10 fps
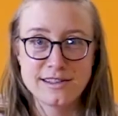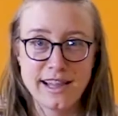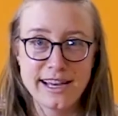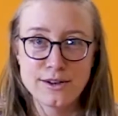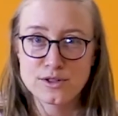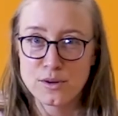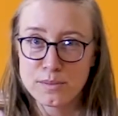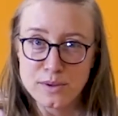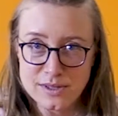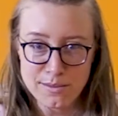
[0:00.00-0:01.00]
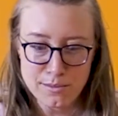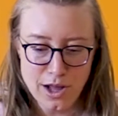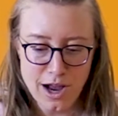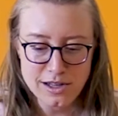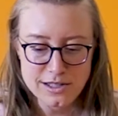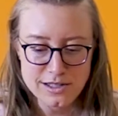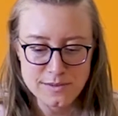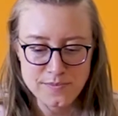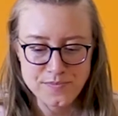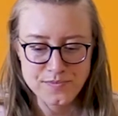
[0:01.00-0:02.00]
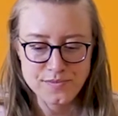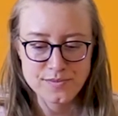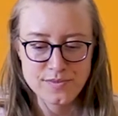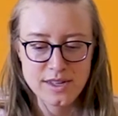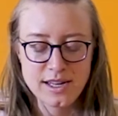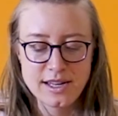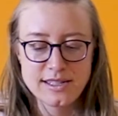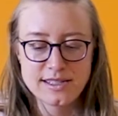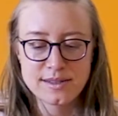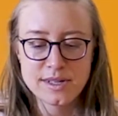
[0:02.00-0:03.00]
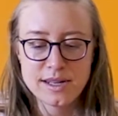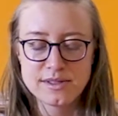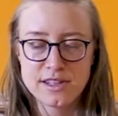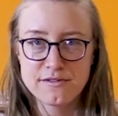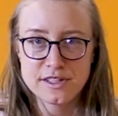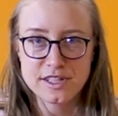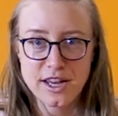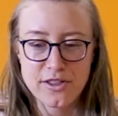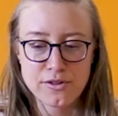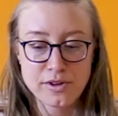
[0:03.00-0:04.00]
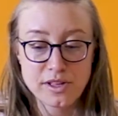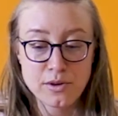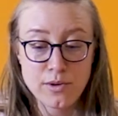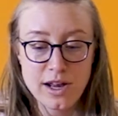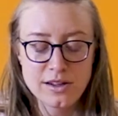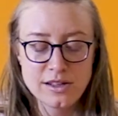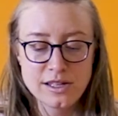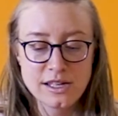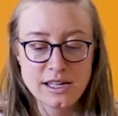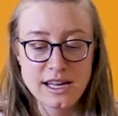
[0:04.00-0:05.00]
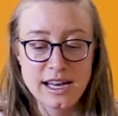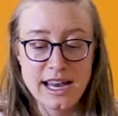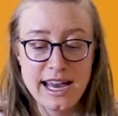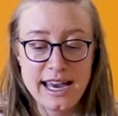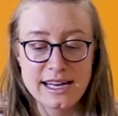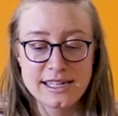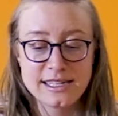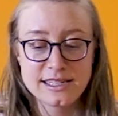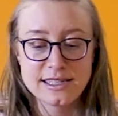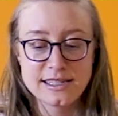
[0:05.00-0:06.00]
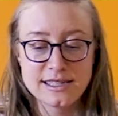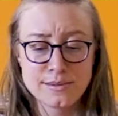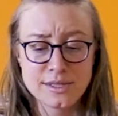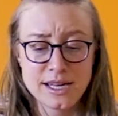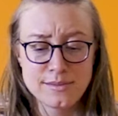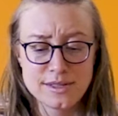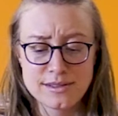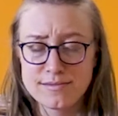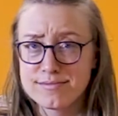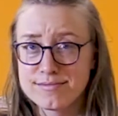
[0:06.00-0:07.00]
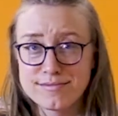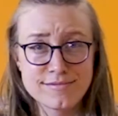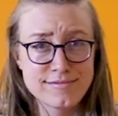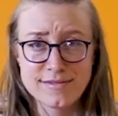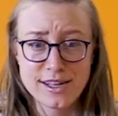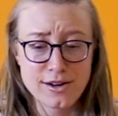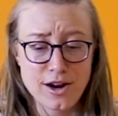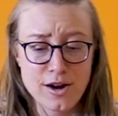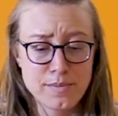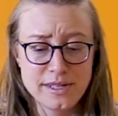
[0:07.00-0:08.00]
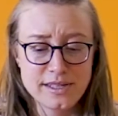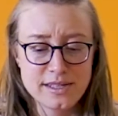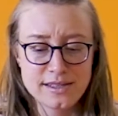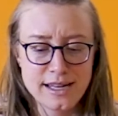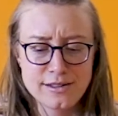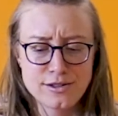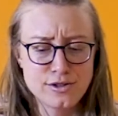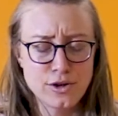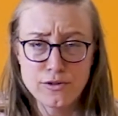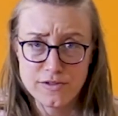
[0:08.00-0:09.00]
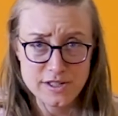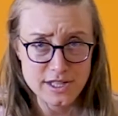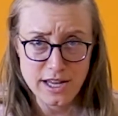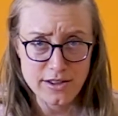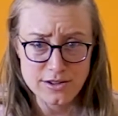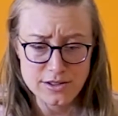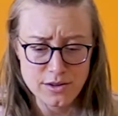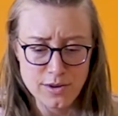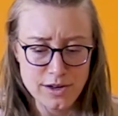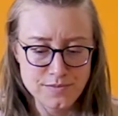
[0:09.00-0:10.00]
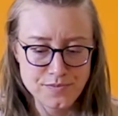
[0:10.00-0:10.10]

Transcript: Legos or building blocks. Sometimes they fit together really well, and sometimes there are pieces that don't fit together so well.